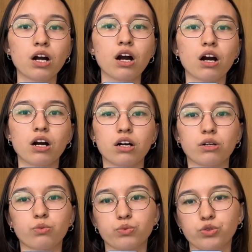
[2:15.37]

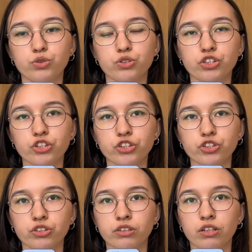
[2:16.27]
uh, to
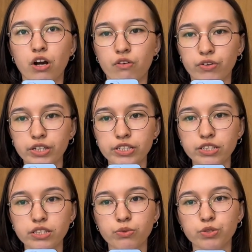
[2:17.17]
restructure
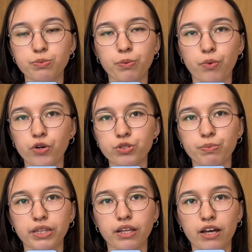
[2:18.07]
governance was proposed
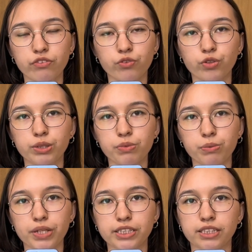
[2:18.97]
but not fully
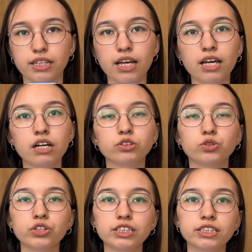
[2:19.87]
implemented.
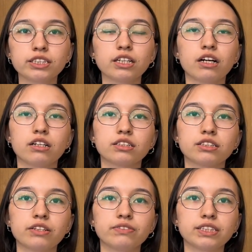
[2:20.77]
During the uh,
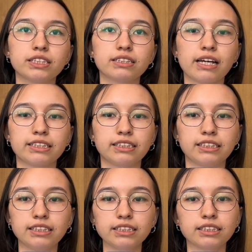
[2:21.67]

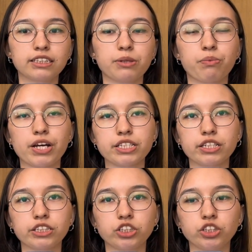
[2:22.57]
1790s, the uprising
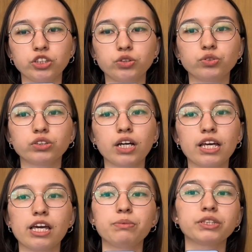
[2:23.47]
continued
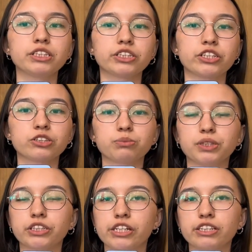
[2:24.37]
amid internal
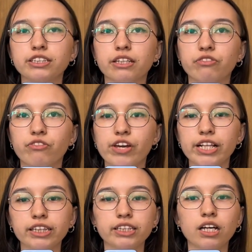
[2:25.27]
betrayals and
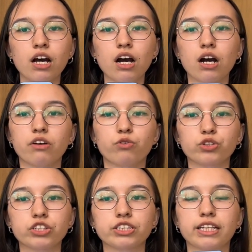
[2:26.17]
failed uh,
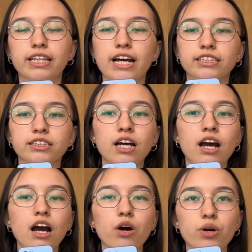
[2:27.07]
fortress attacks.
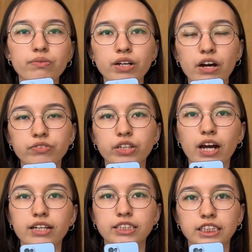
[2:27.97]
However, after
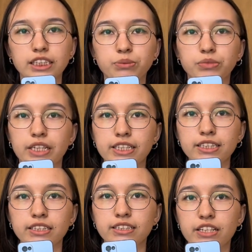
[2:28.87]
Khan Esim's death
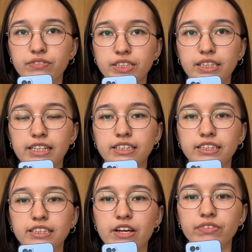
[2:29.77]
in 17
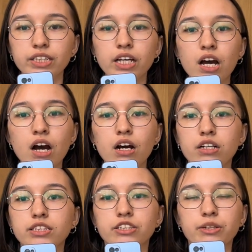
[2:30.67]
1997,
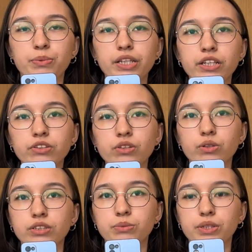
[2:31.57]
uh, the rebellion
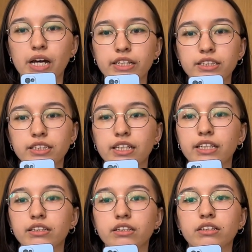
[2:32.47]
diminished
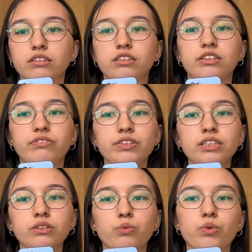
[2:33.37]
and uh, the
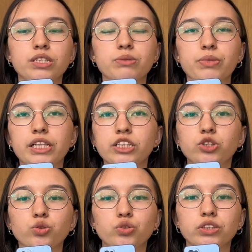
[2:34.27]
defeat was mainly
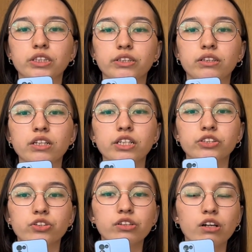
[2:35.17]
due to the
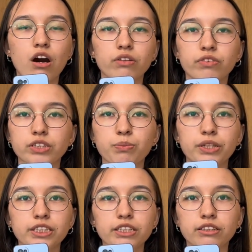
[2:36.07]
internal conflicts,
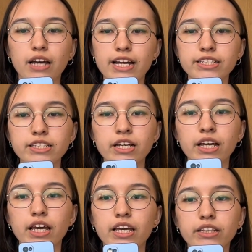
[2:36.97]
political ties,
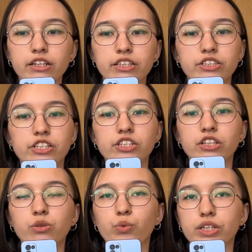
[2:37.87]
and
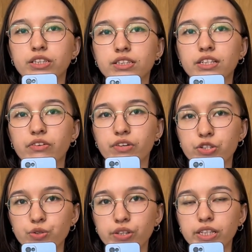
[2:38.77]
organizational weakness.
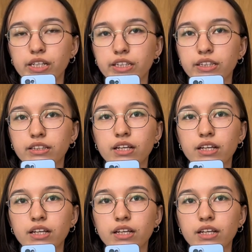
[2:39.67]
Eventually, in